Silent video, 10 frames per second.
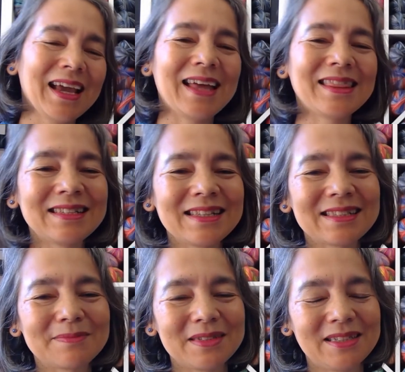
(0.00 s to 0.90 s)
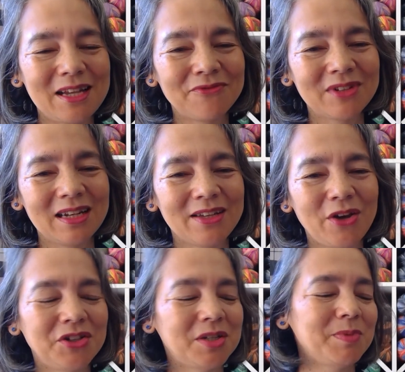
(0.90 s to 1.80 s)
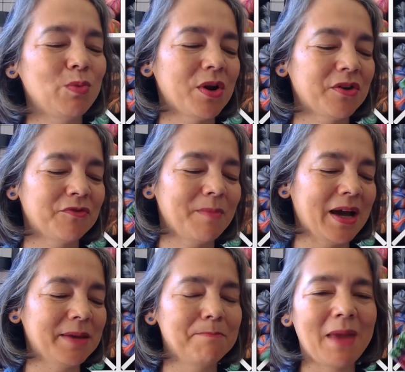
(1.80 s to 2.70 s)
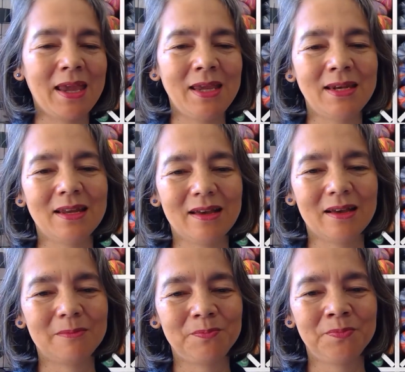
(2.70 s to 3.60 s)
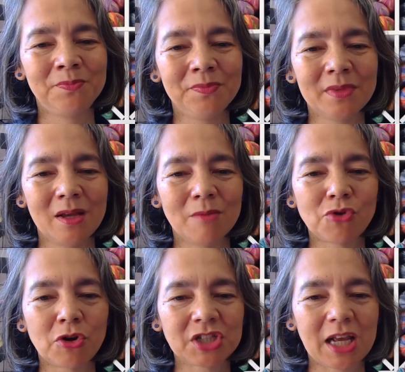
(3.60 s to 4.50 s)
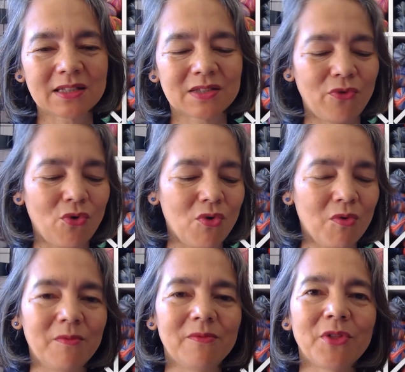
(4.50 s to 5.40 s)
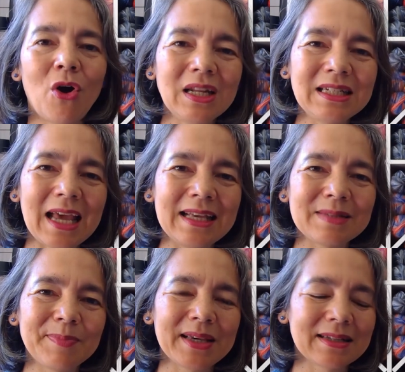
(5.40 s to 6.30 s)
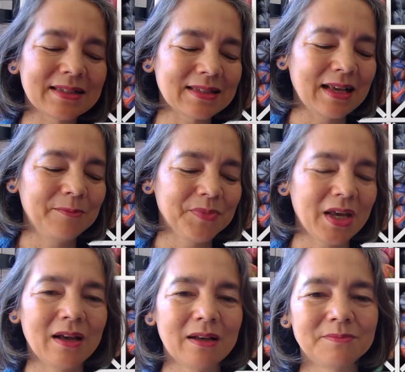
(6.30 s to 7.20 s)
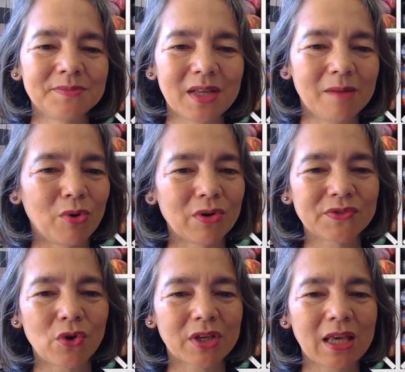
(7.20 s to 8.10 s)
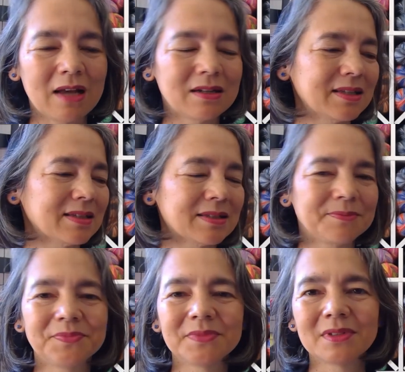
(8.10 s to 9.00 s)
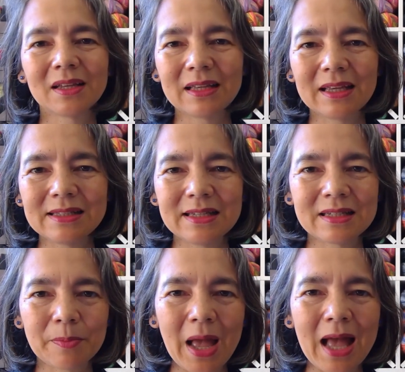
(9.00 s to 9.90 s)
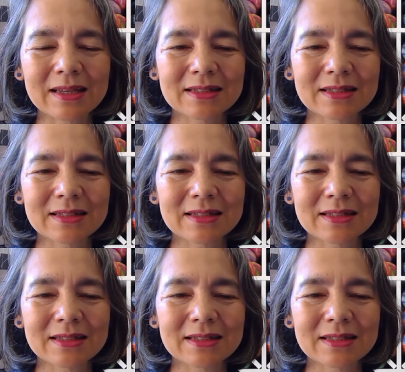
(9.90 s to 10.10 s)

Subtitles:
And this is definitely going to be one of my main projects for the holidays, because a ball of sock yarn is easy to pack.